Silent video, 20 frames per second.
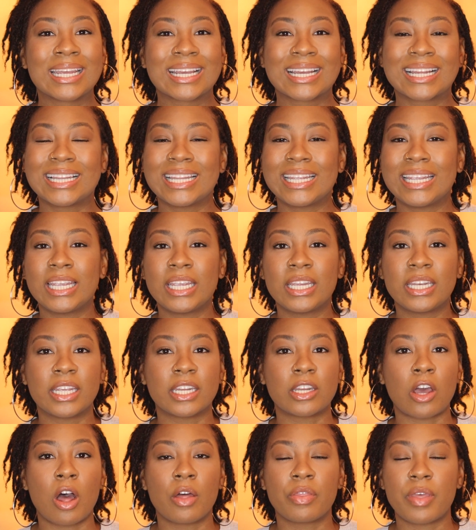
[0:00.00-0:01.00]
clean,
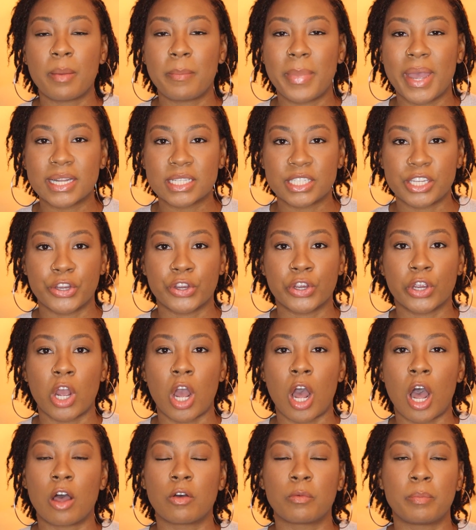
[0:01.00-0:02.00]
get all that bacteria
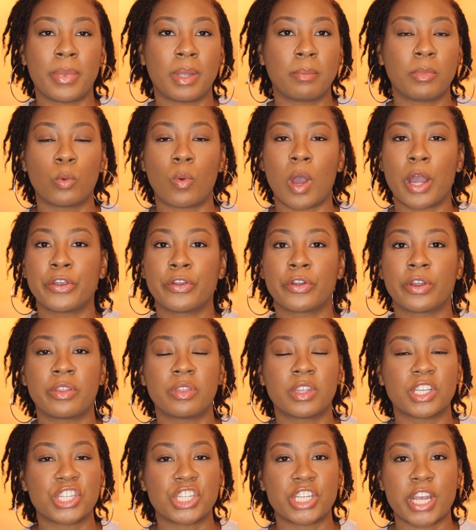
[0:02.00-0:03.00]
off, maybe while you're in
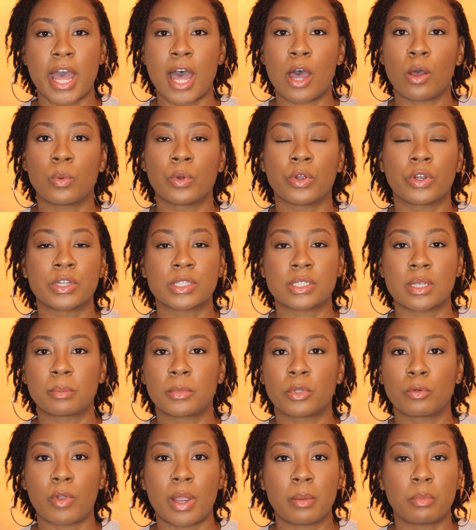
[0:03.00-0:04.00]
the shower or
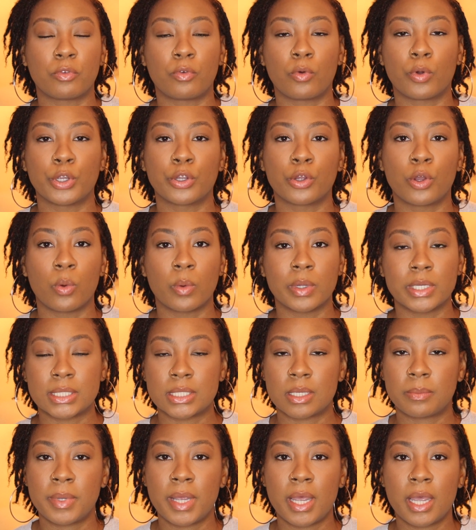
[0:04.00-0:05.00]
something right before you're going
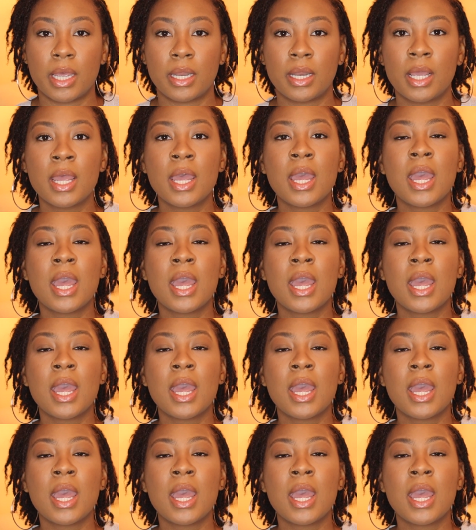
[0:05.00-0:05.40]
to bed.